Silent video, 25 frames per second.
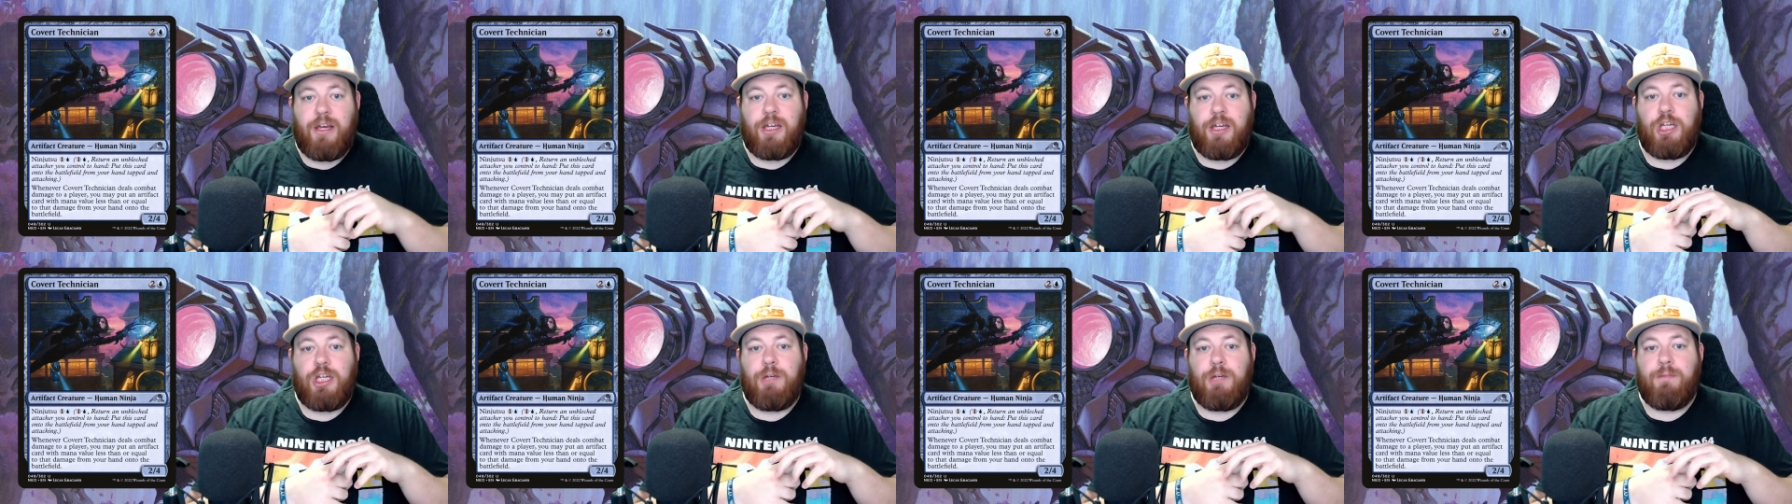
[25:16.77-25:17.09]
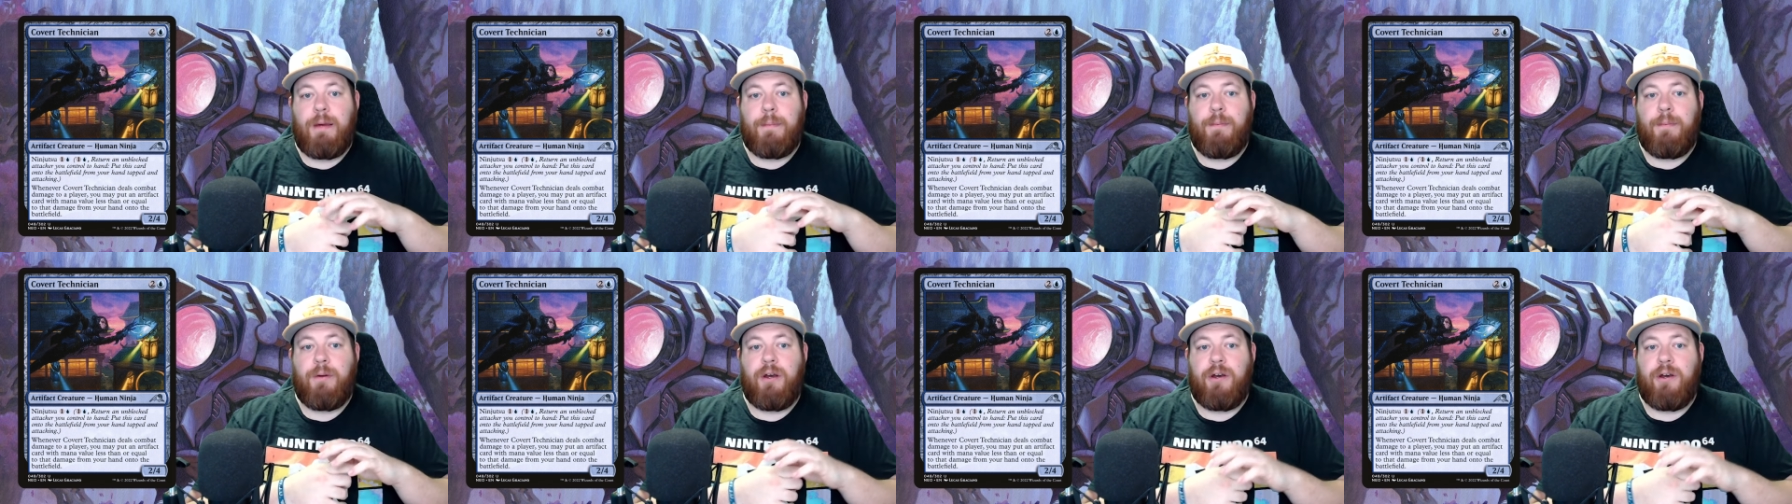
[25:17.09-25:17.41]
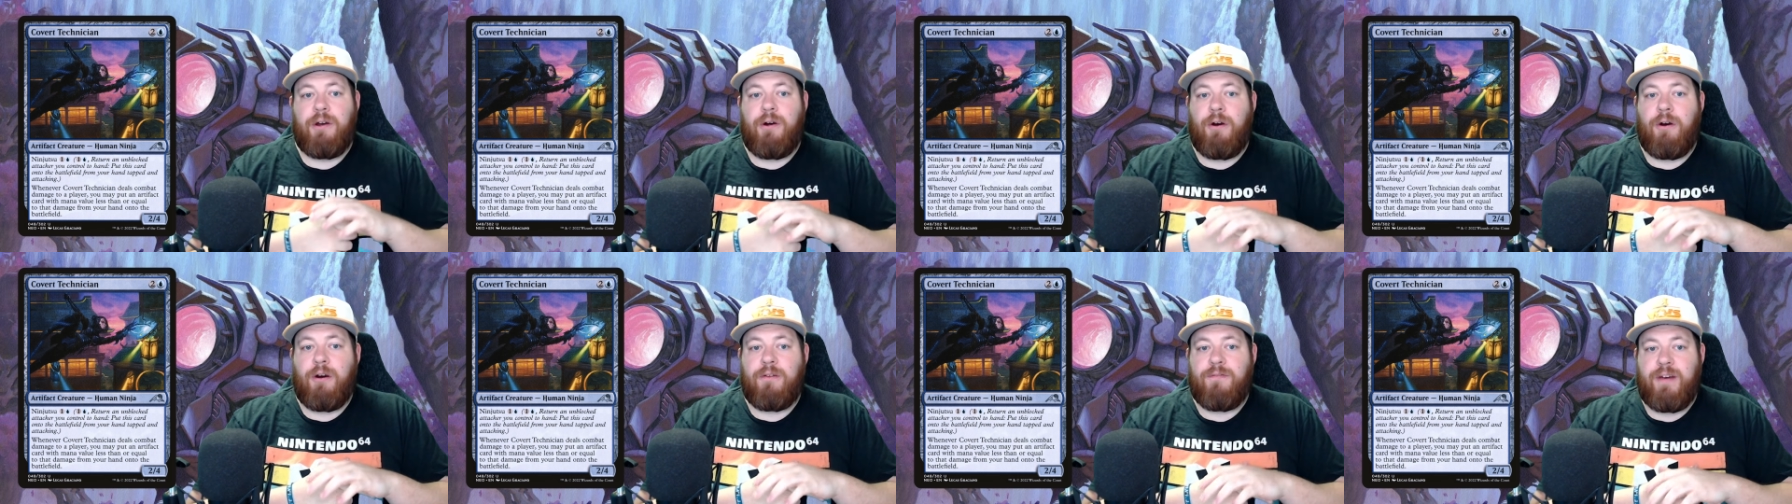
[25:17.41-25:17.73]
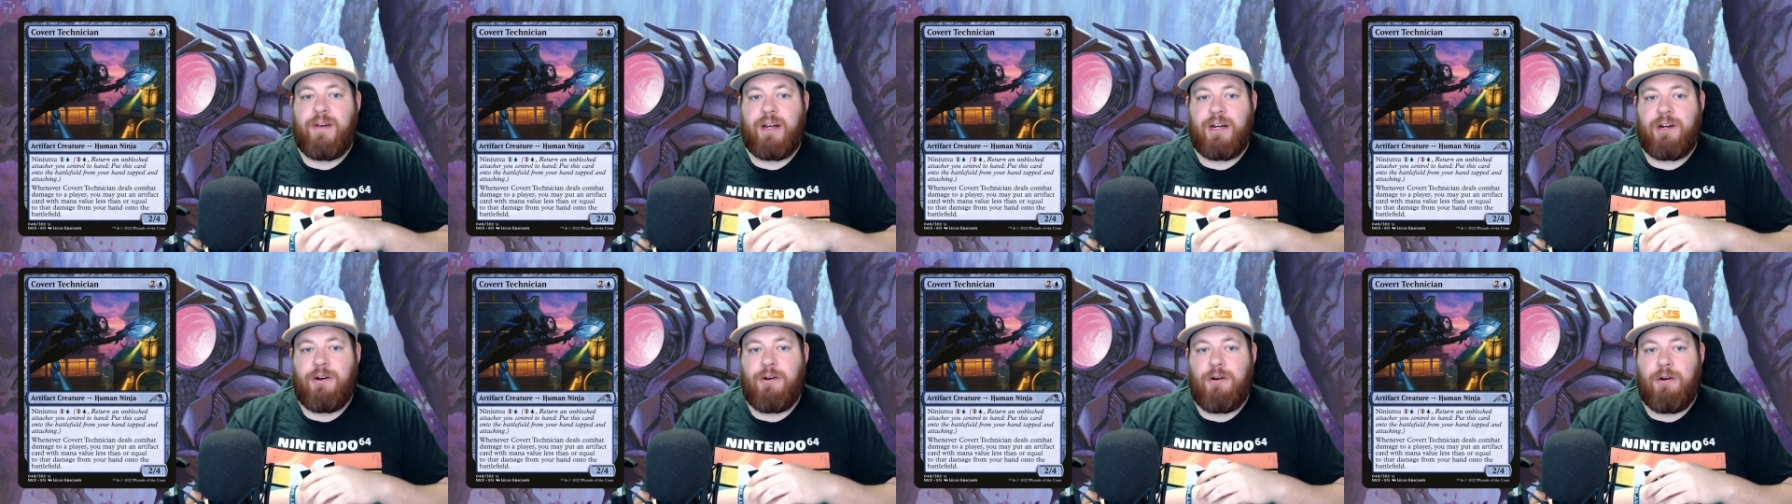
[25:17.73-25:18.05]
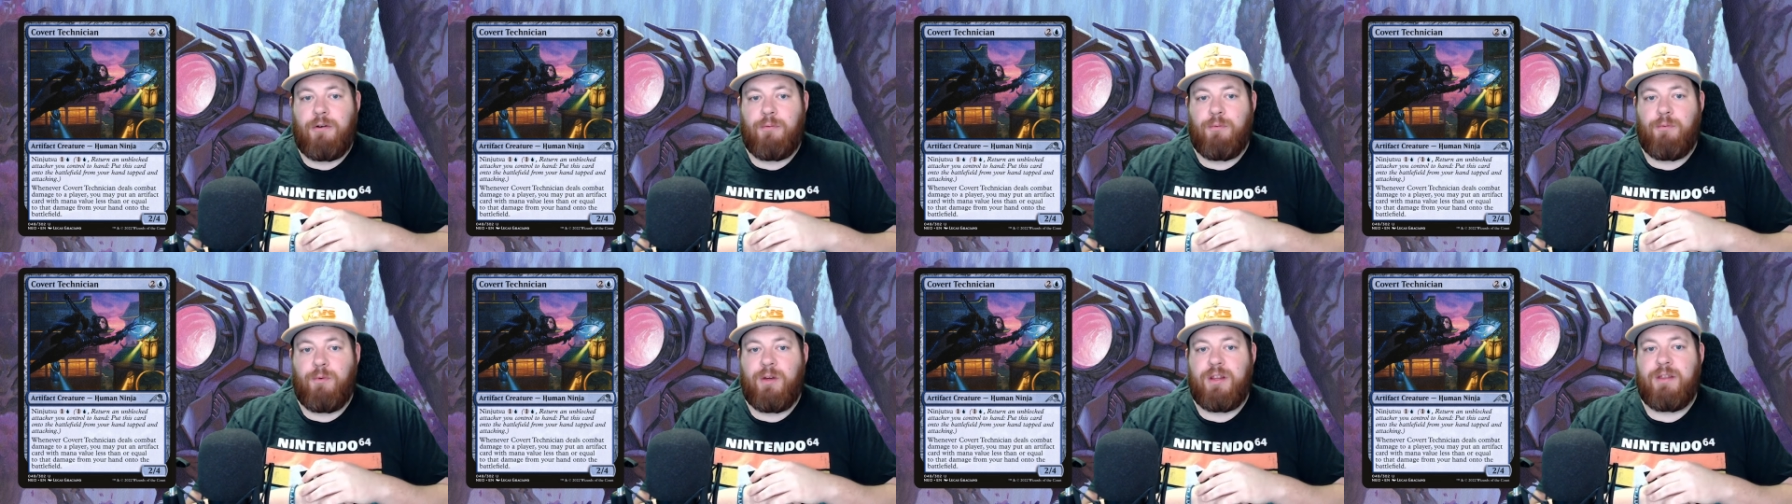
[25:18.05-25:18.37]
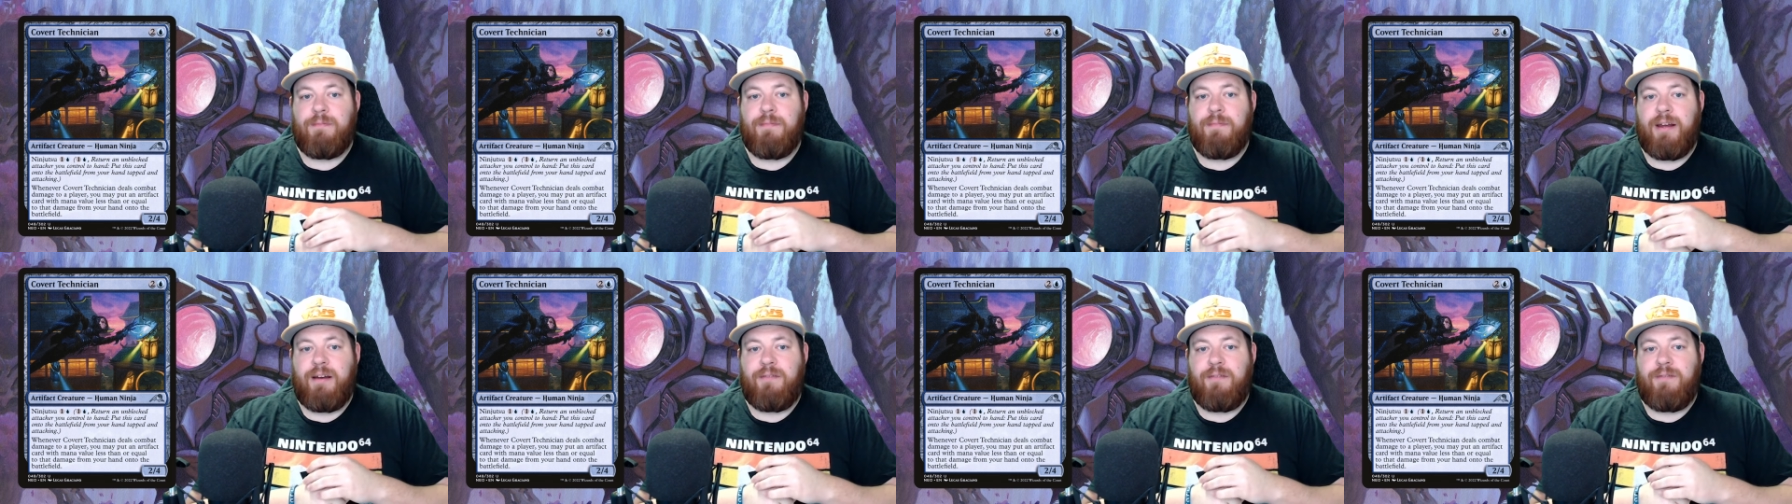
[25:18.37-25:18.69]
you may put an artifact card
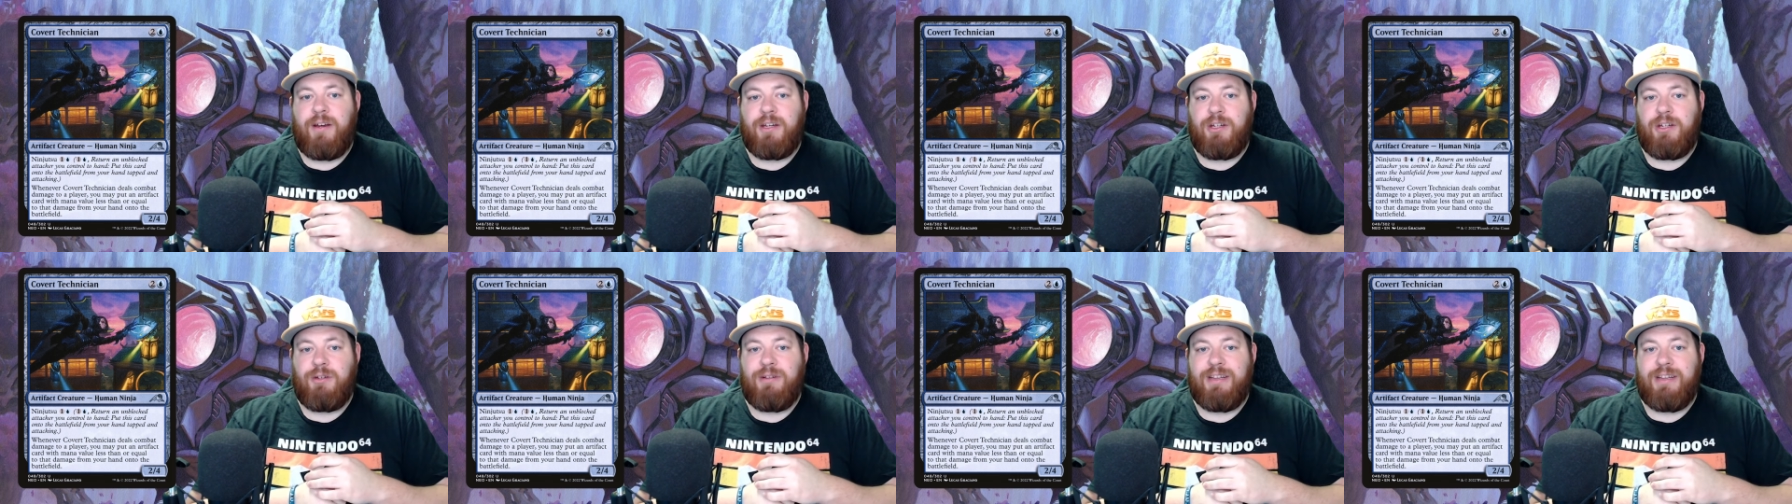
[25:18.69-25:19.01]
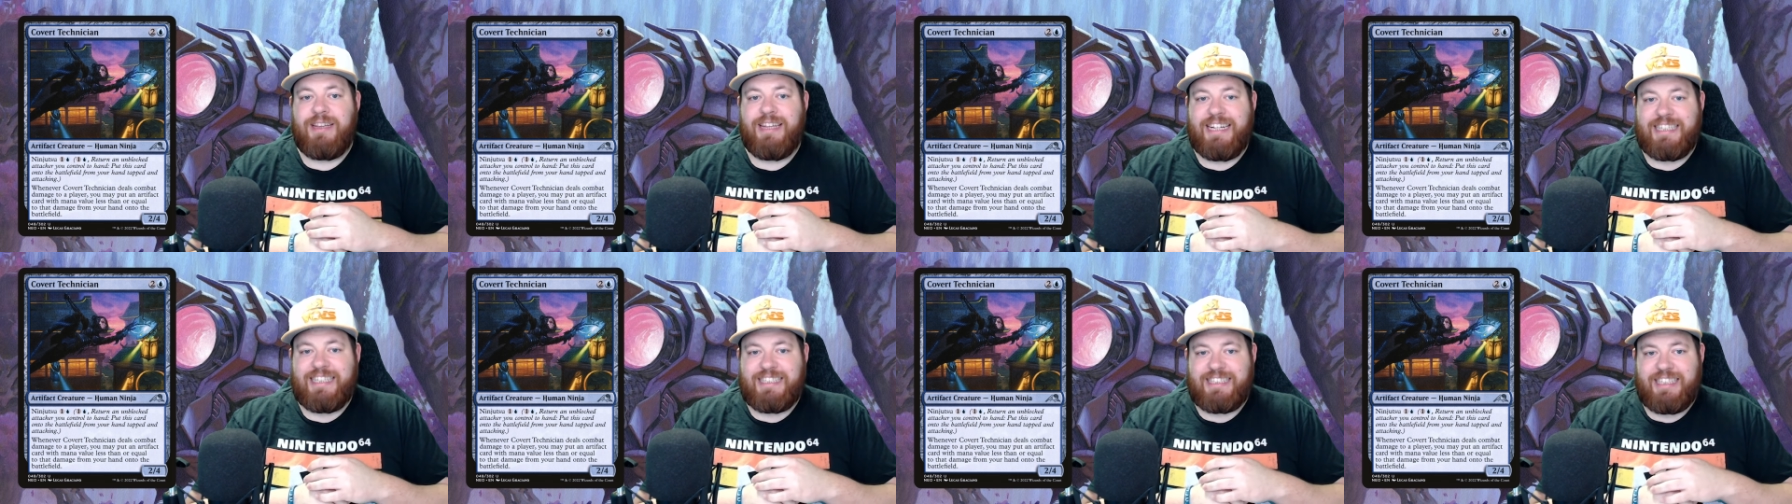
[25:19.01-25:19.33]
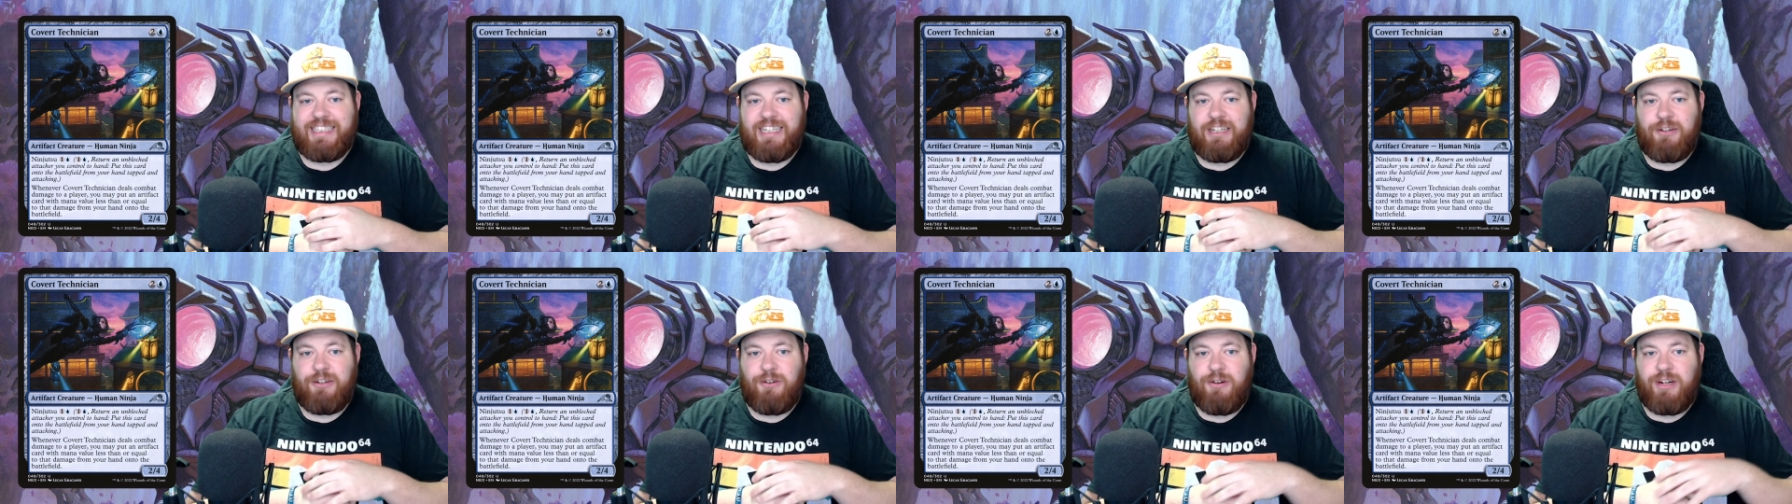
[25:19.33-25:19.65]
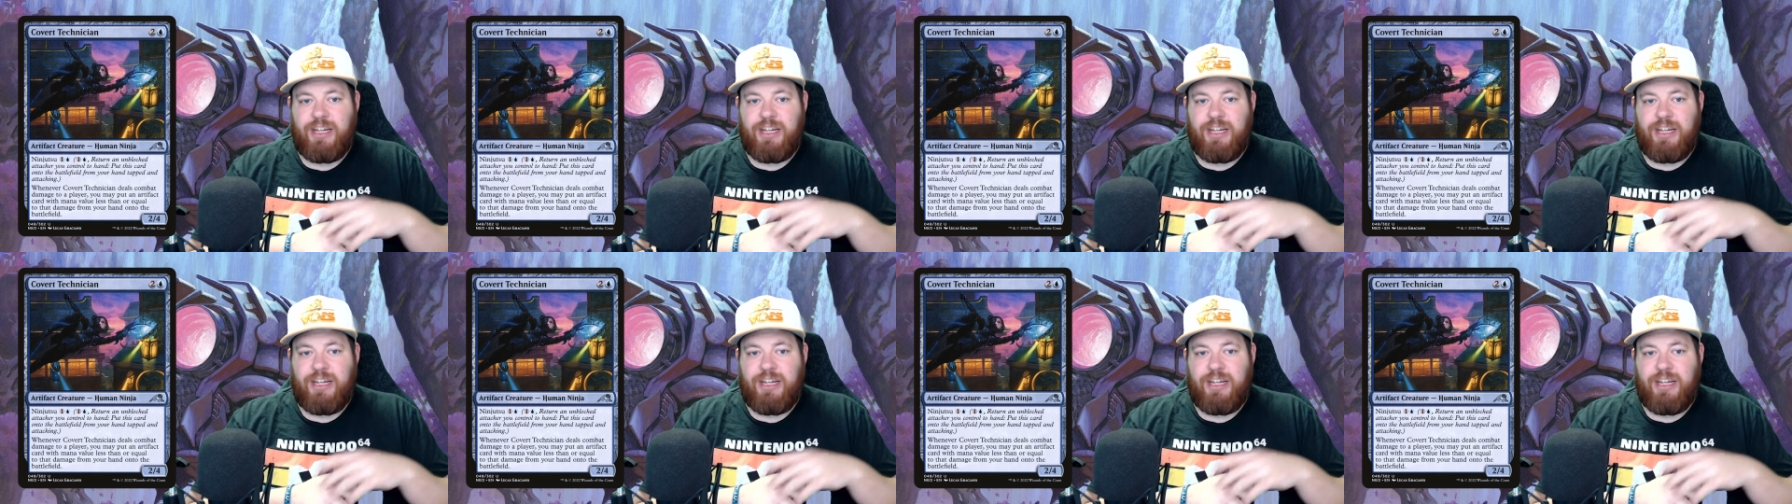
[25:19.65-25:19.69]
with mana value less than or